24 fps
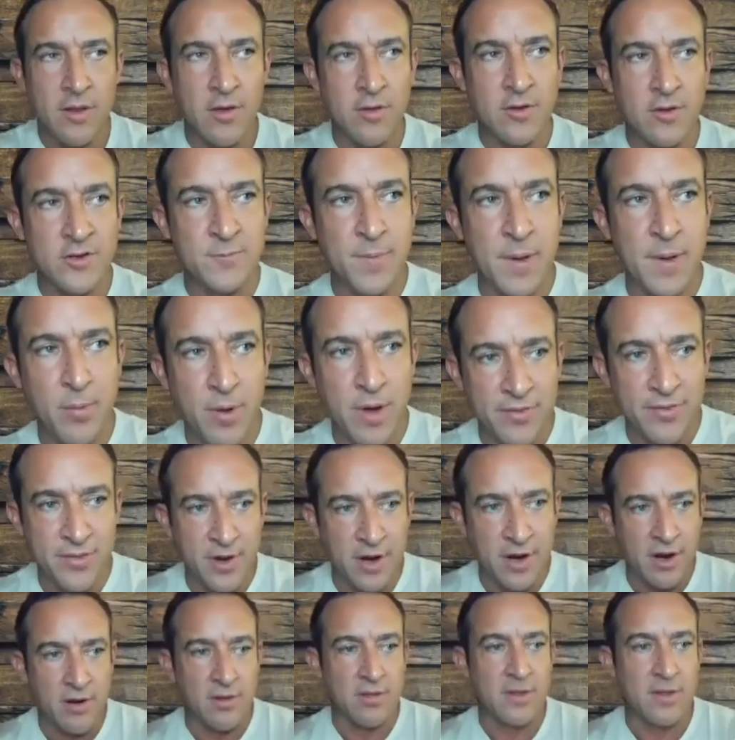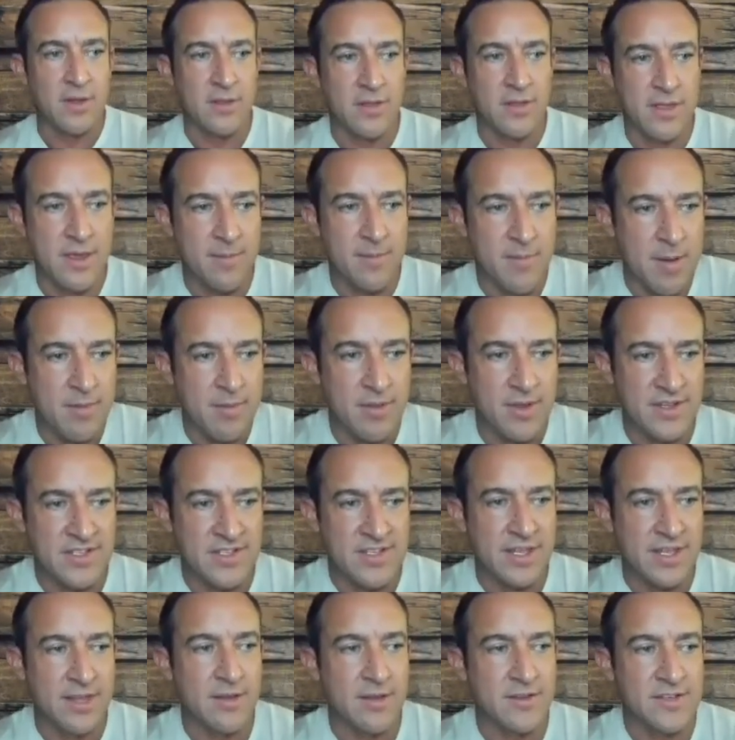people out there that might be
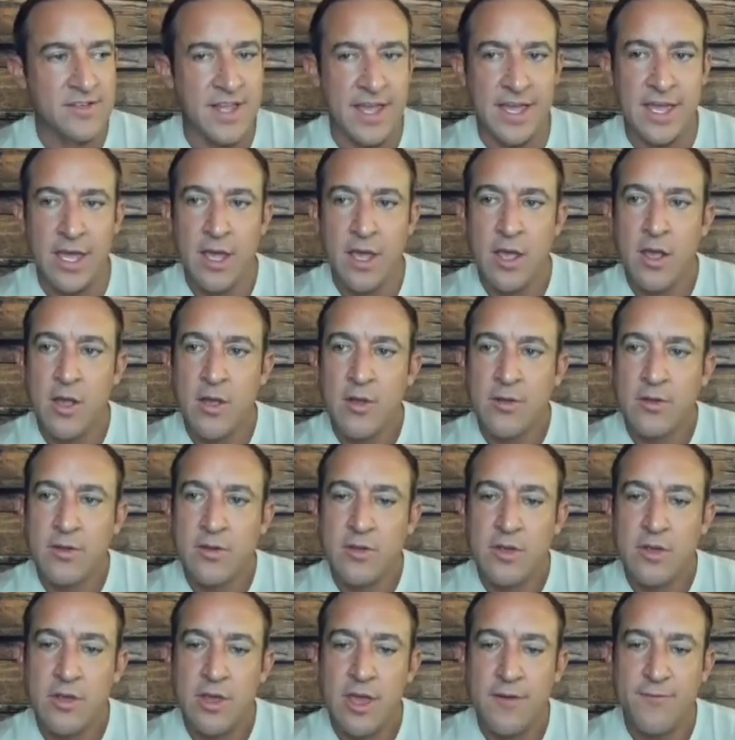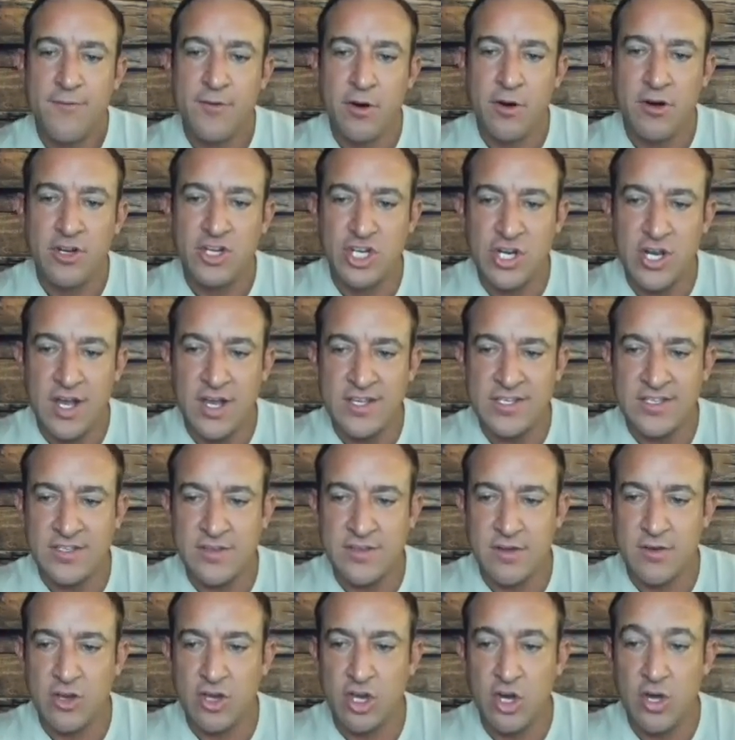listening, and it's like, if you're
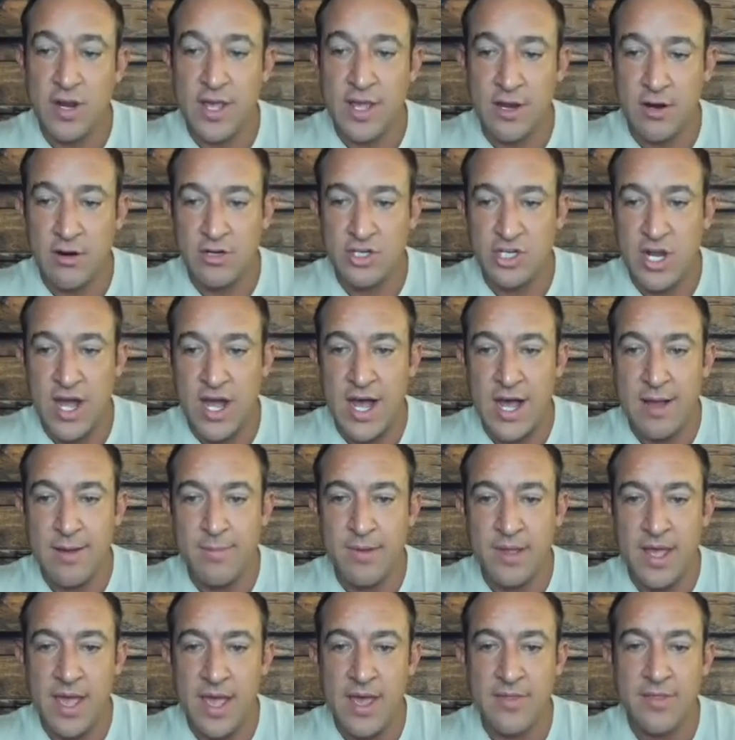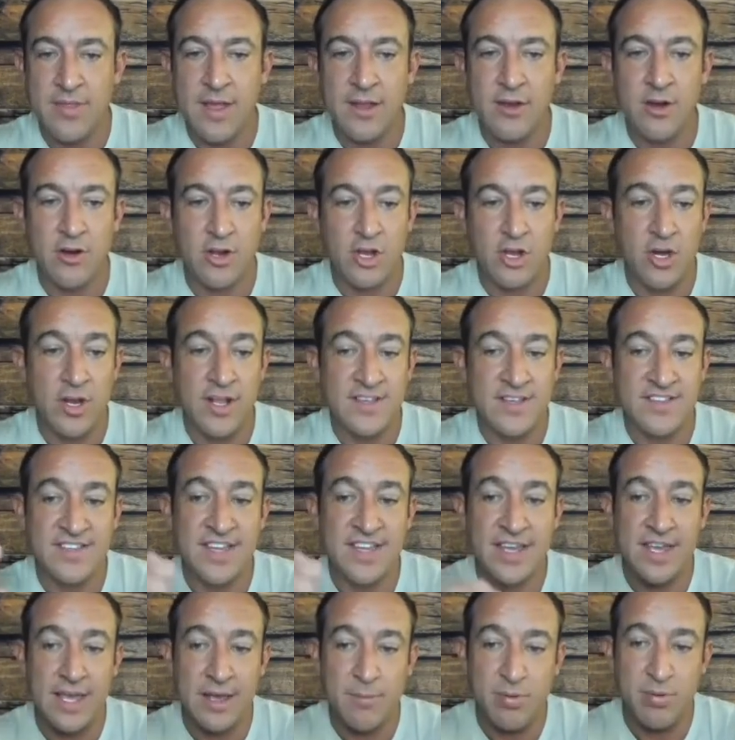just good at your job and then you're good at
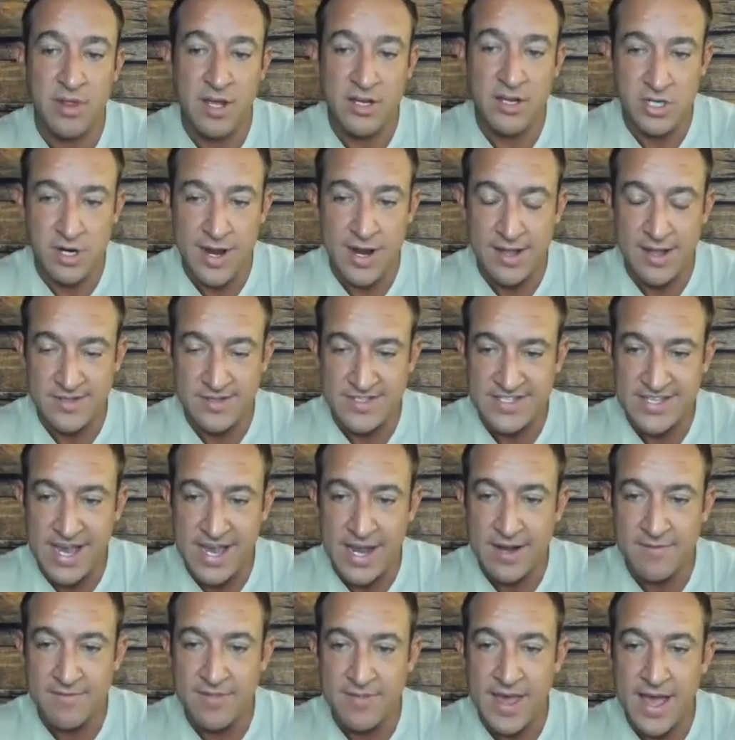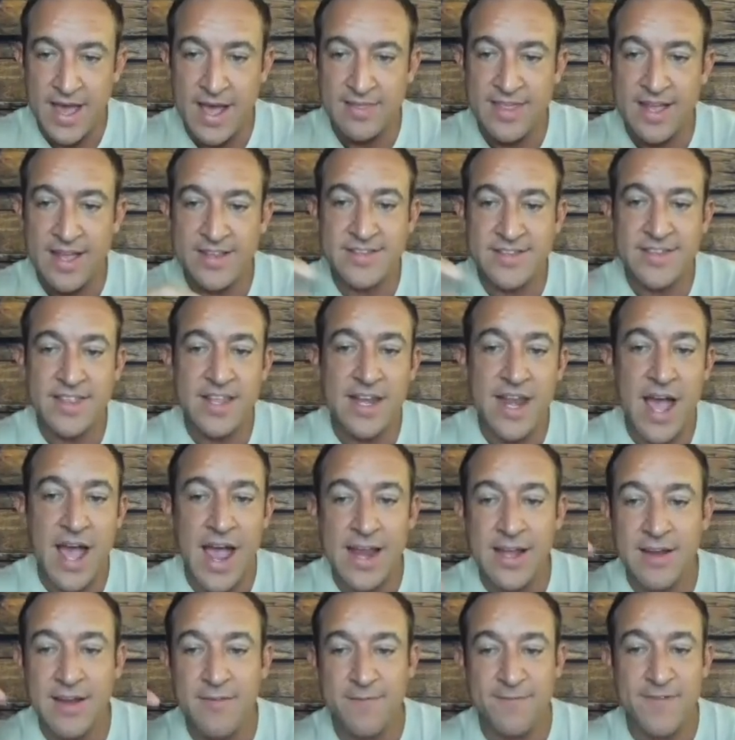seeking pleasure outside of that, that's the
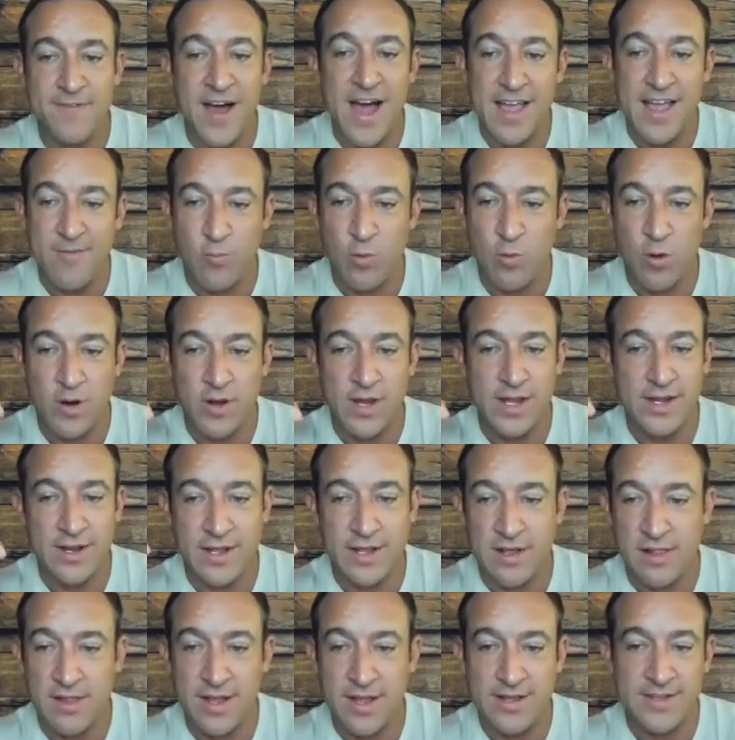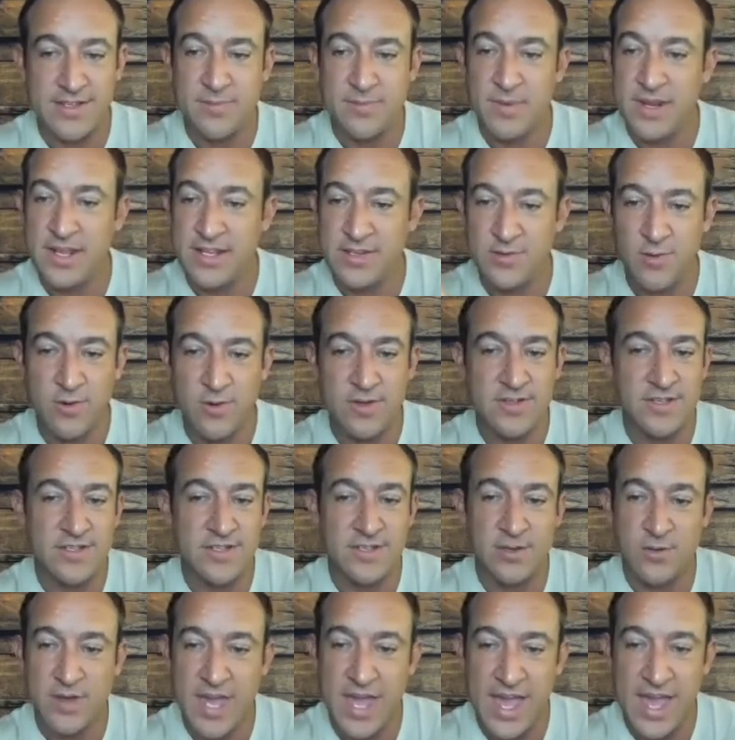9 to 5 working to collect as many toys as
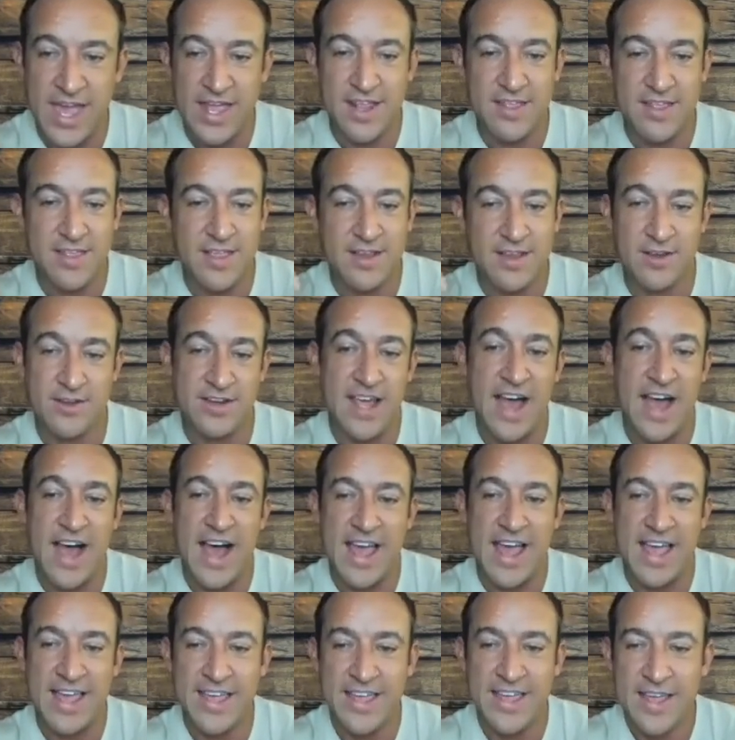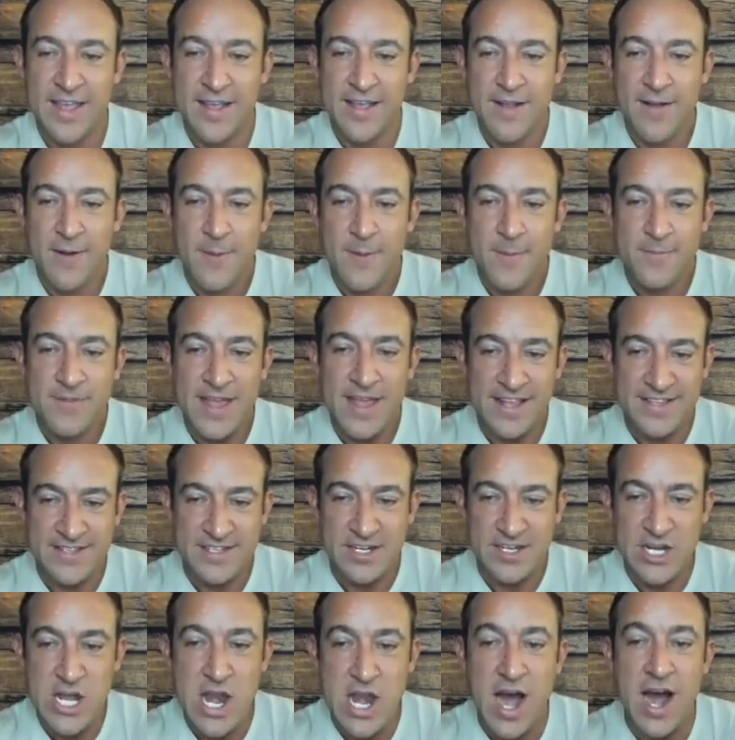you can, and then you die. That's
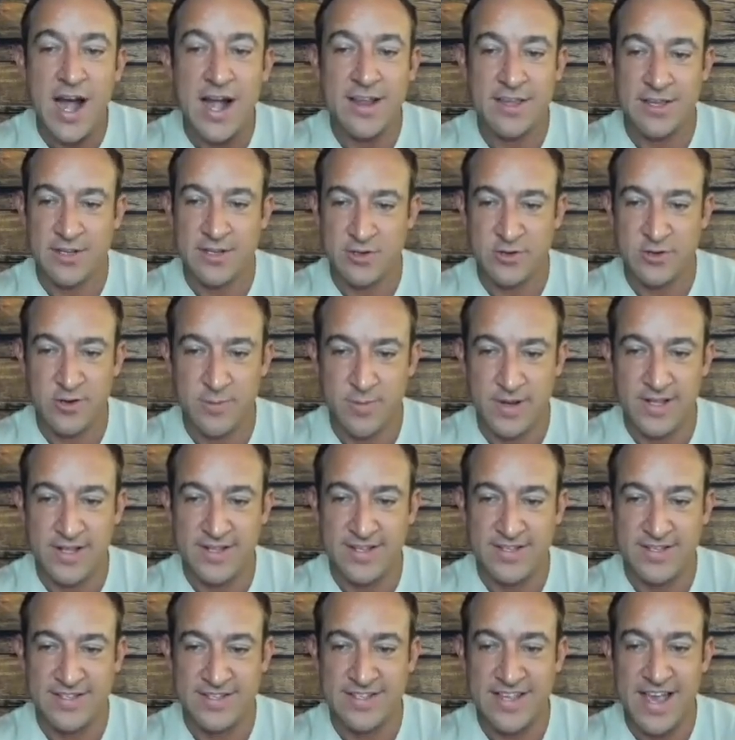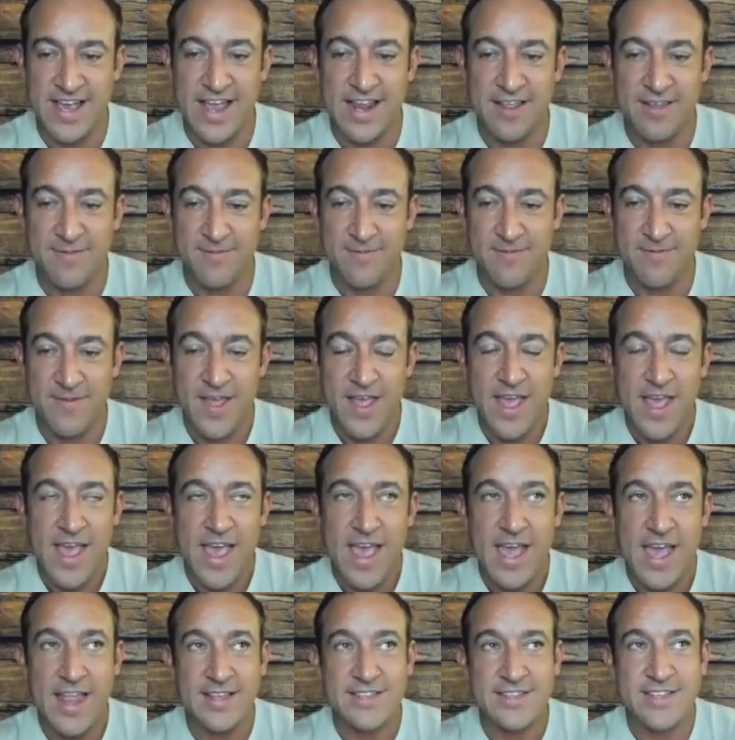not contributing to society,
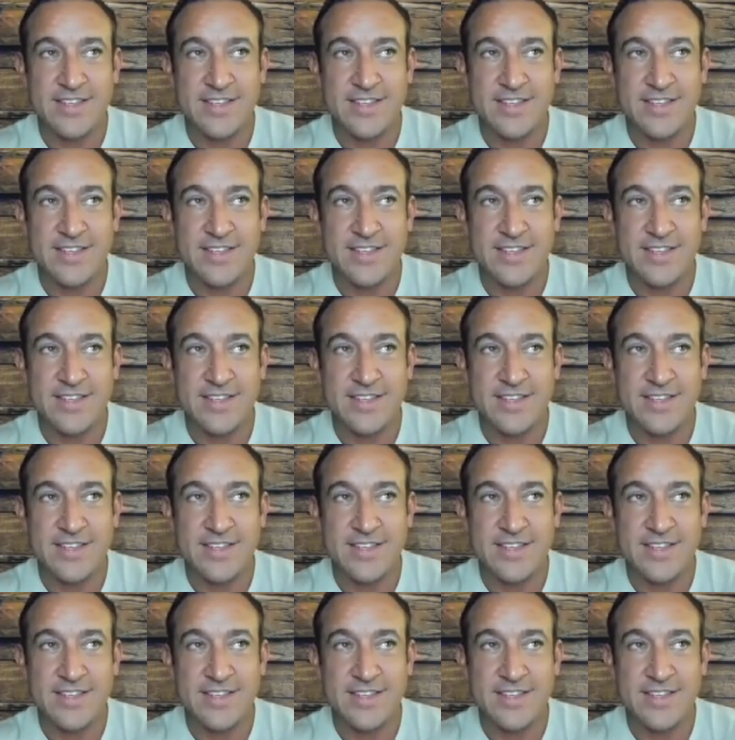and it's